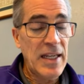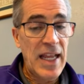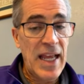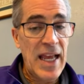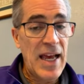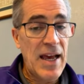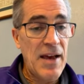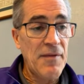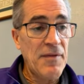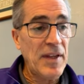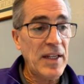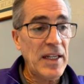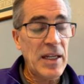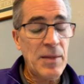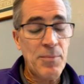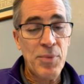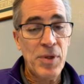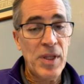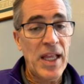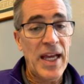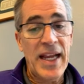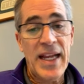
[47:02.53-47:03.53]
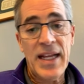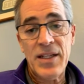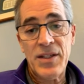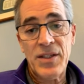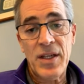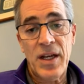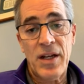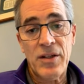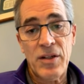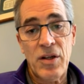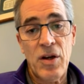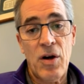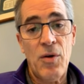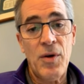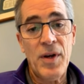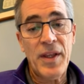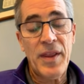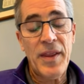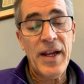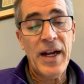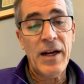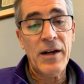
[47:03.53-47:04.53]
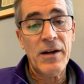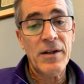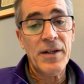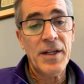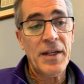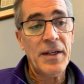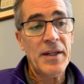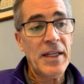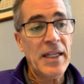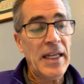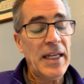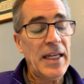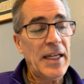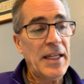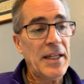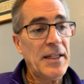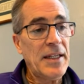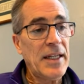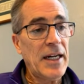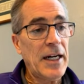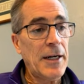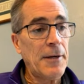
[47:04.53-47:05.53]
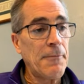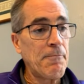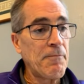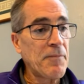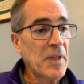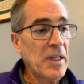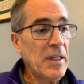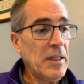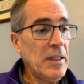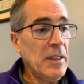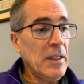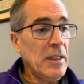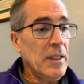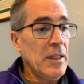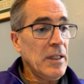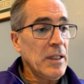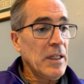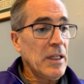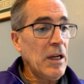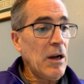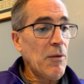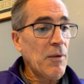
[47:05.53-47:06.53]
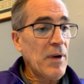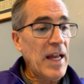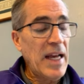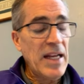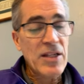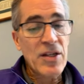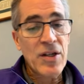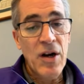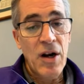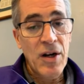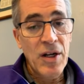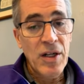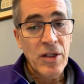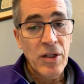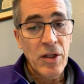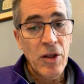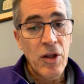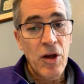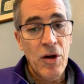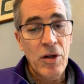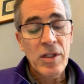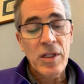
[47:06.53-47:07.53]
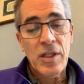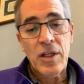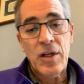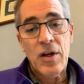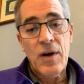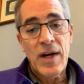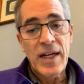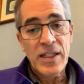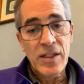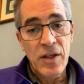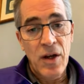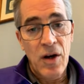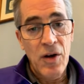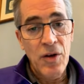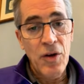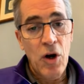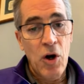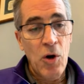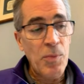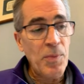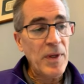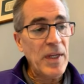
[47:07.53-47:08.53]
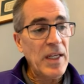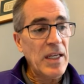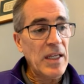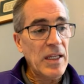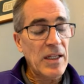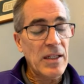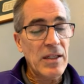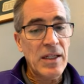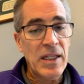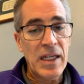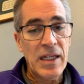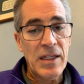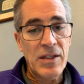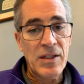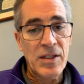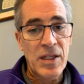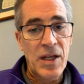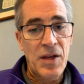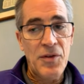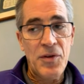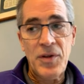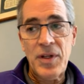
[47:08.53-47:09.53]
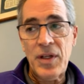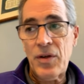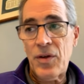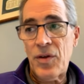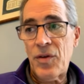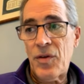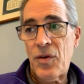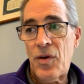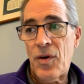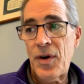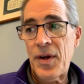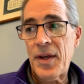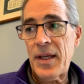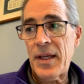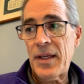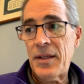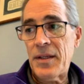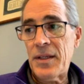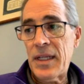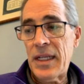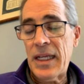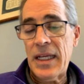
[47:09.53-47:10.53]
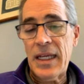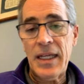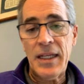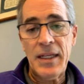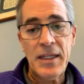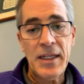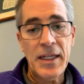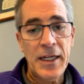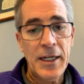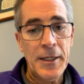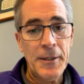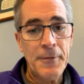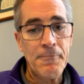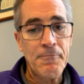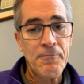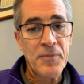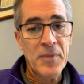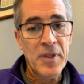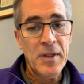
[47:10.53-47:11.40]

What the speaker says: have any plans on going there. And when I started to look, you know, I saw an opening at Southern Illinois and I